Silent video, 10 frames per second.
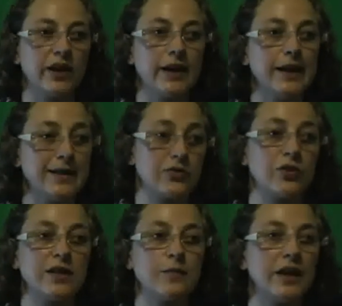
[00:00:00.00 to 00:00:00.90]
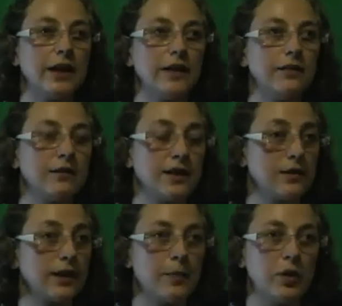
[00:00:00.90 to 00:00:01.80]
They x-rayed me, they
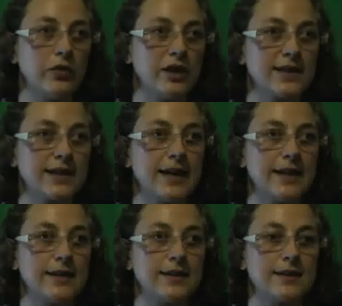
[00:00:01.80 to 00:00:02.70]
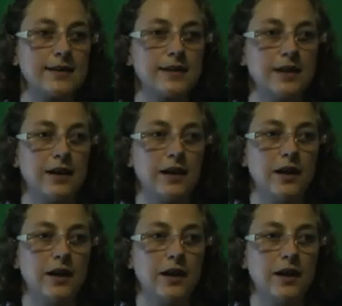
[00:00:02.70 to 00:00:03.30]
took MRI scans.